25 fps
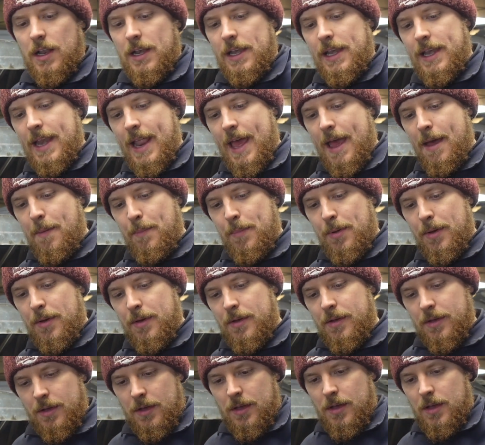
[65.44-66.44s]
a lip
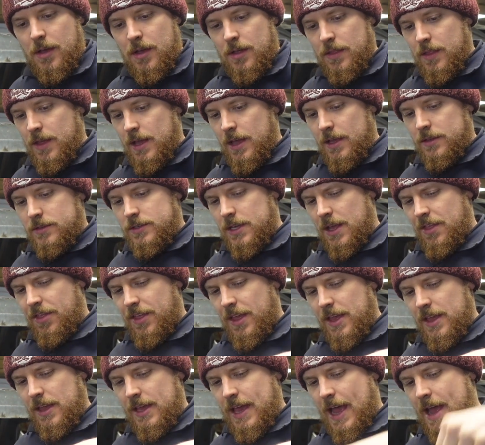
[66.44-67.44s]
that I
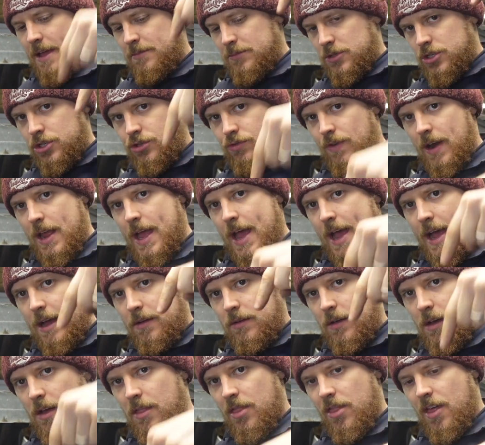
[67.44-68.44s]
think came straight out
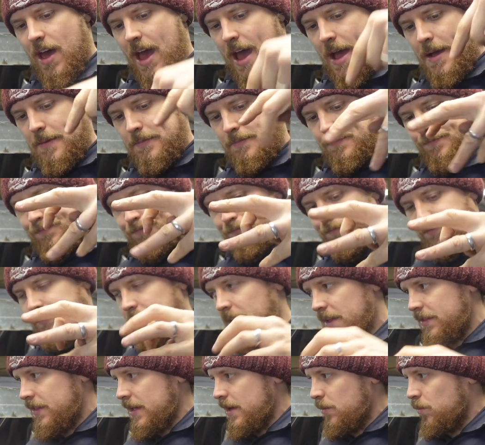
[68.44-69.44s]
like
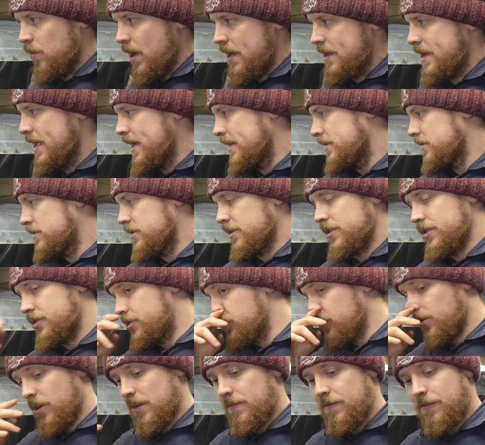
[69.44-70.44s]
that went into the
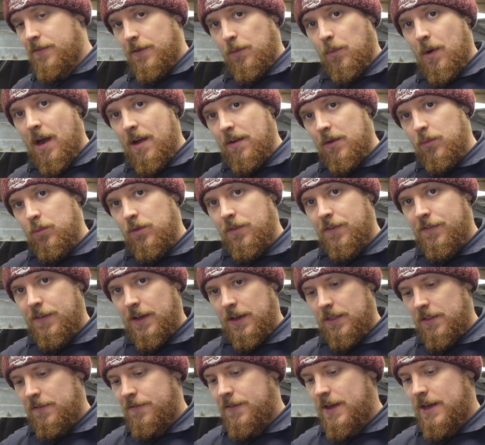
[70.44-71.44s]
joint for where it would fit
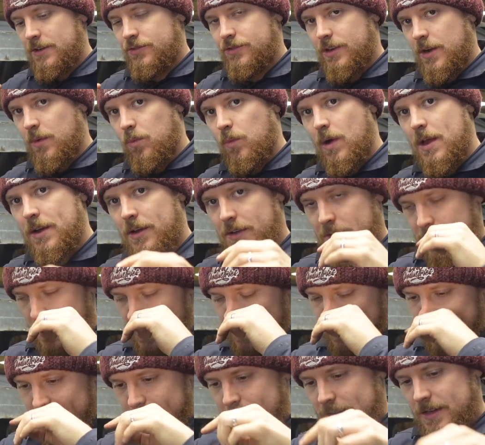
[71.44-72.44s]
on the factory. We're not doing
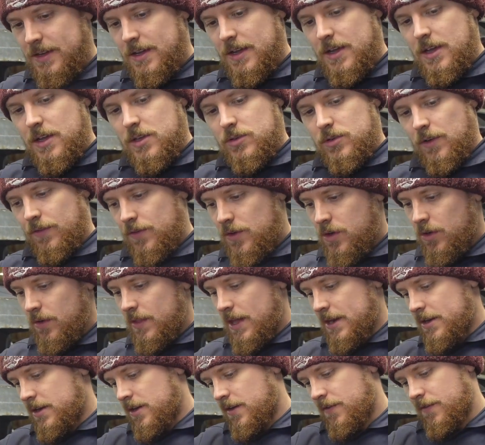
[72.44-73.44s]
that. So I've cut
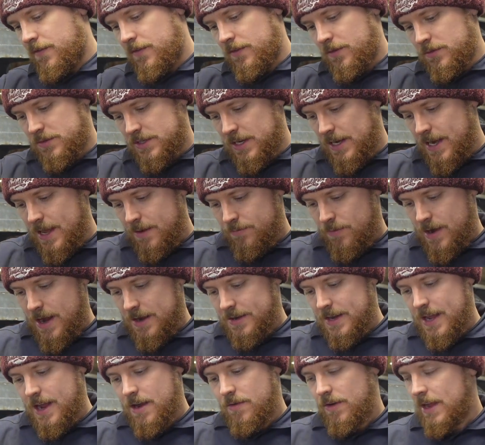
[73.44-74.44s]
that off. There was a lip
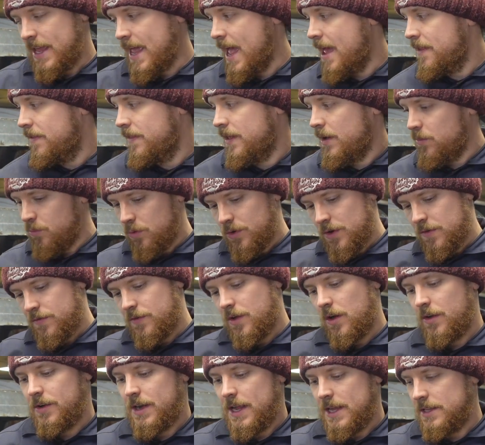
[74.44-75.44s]
round here again that would have
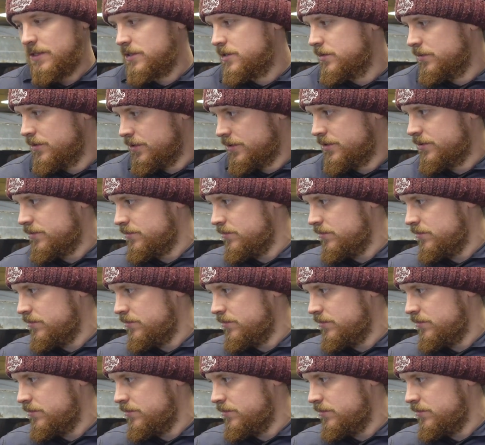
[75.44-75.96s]
gone into